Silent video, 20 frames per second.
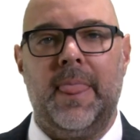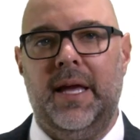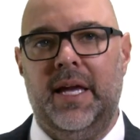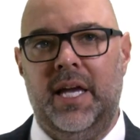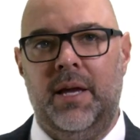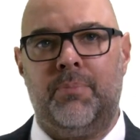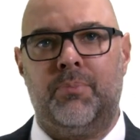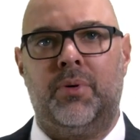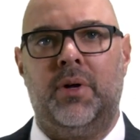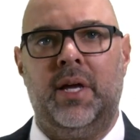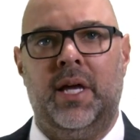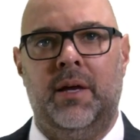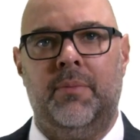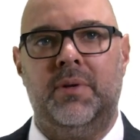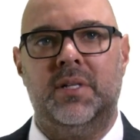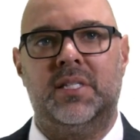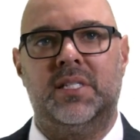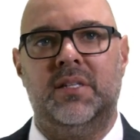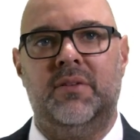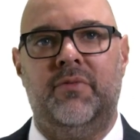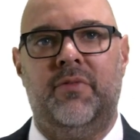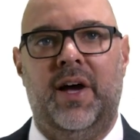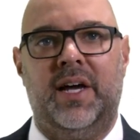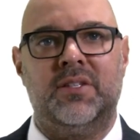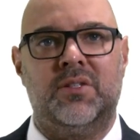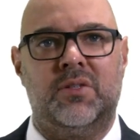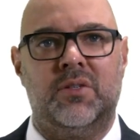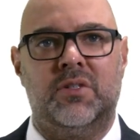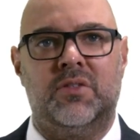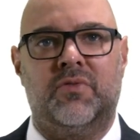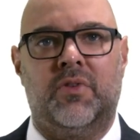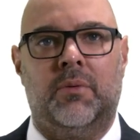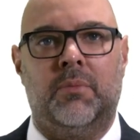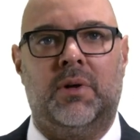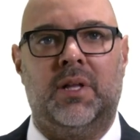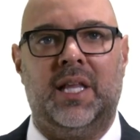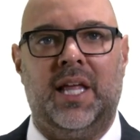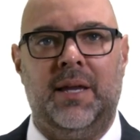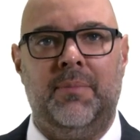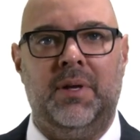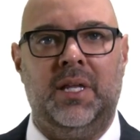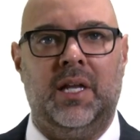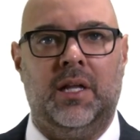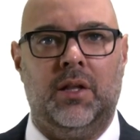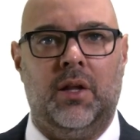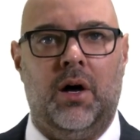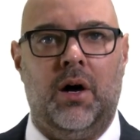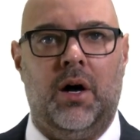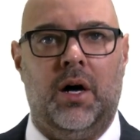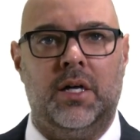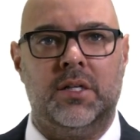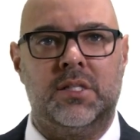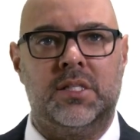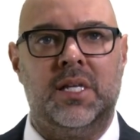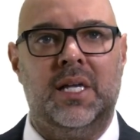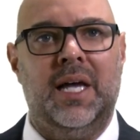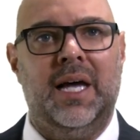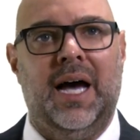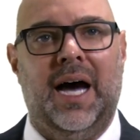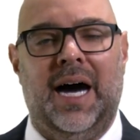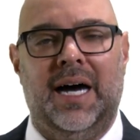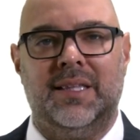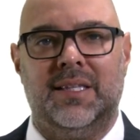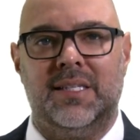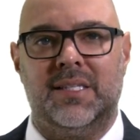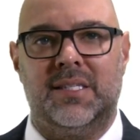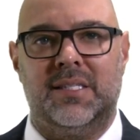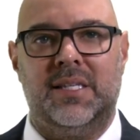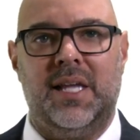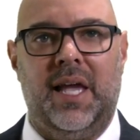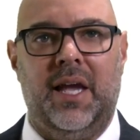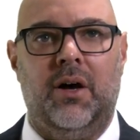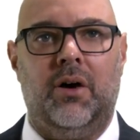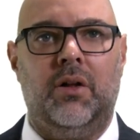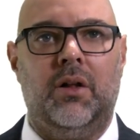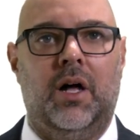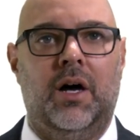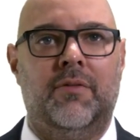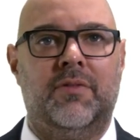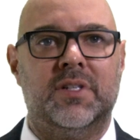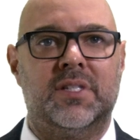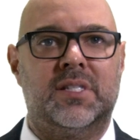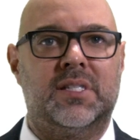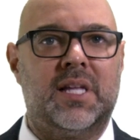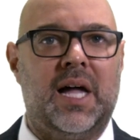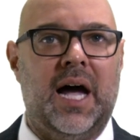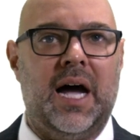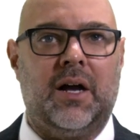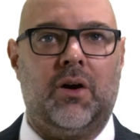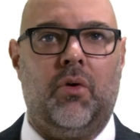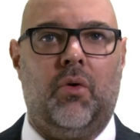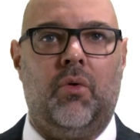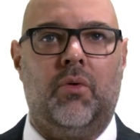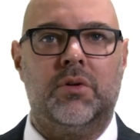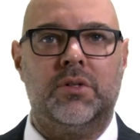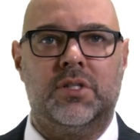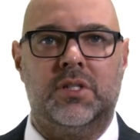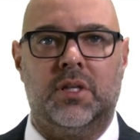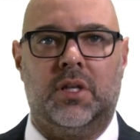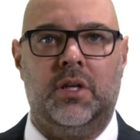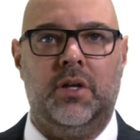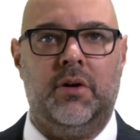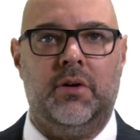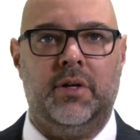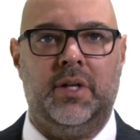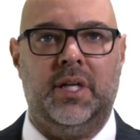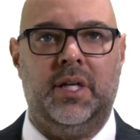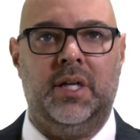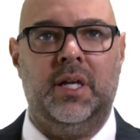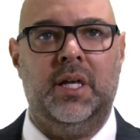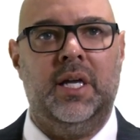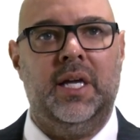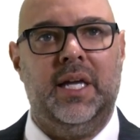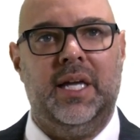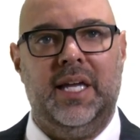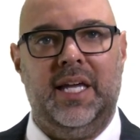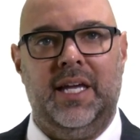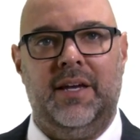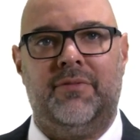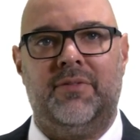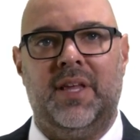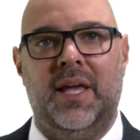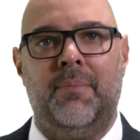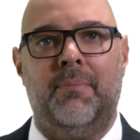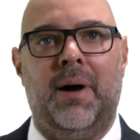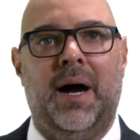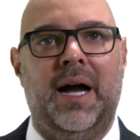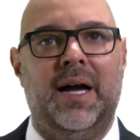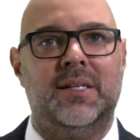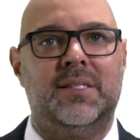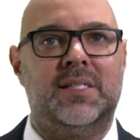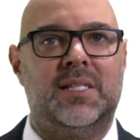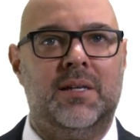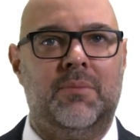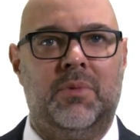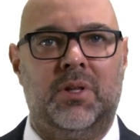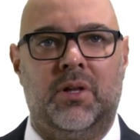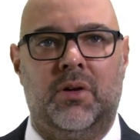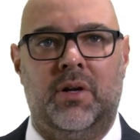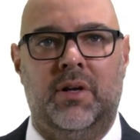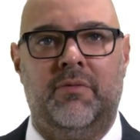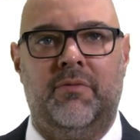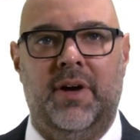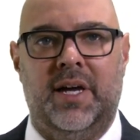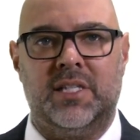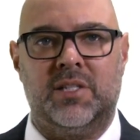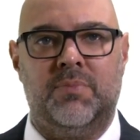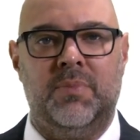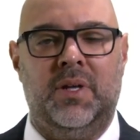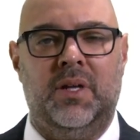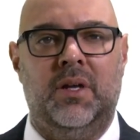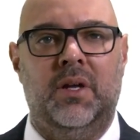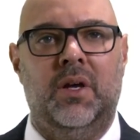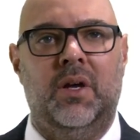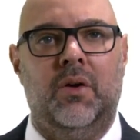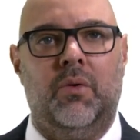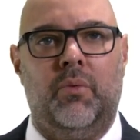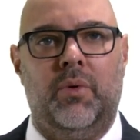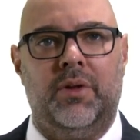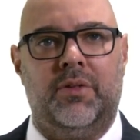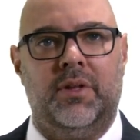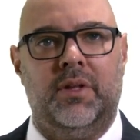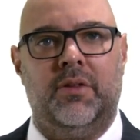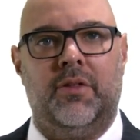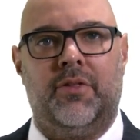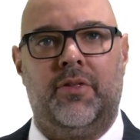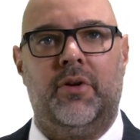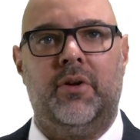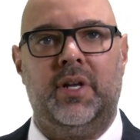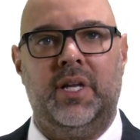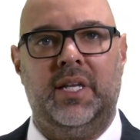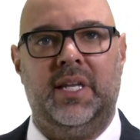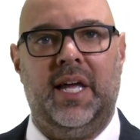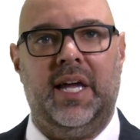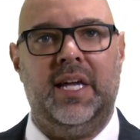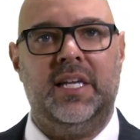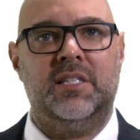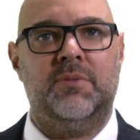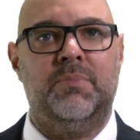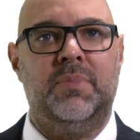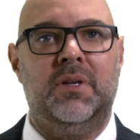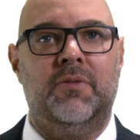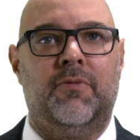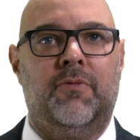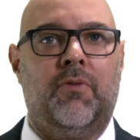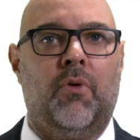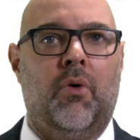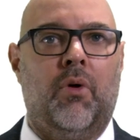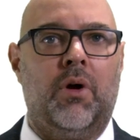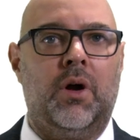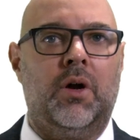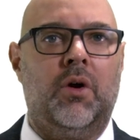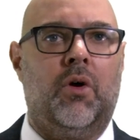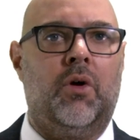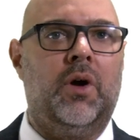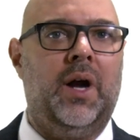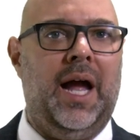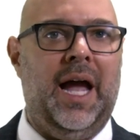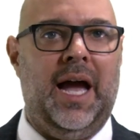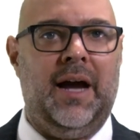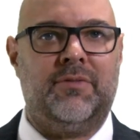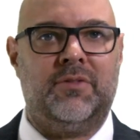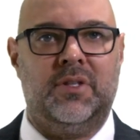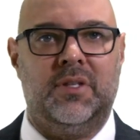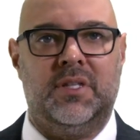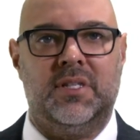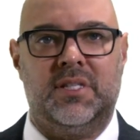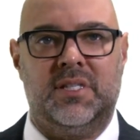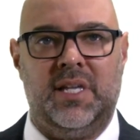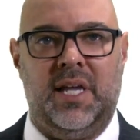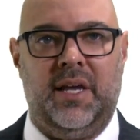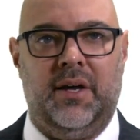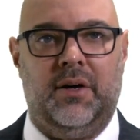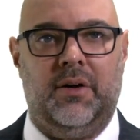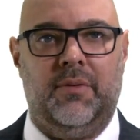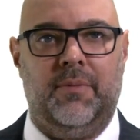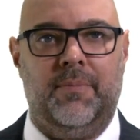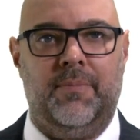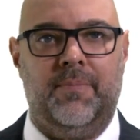It prohibits investors from claiming a loss on the sale of a stock or security if they buy a similar investment within 30 days before or after the sale.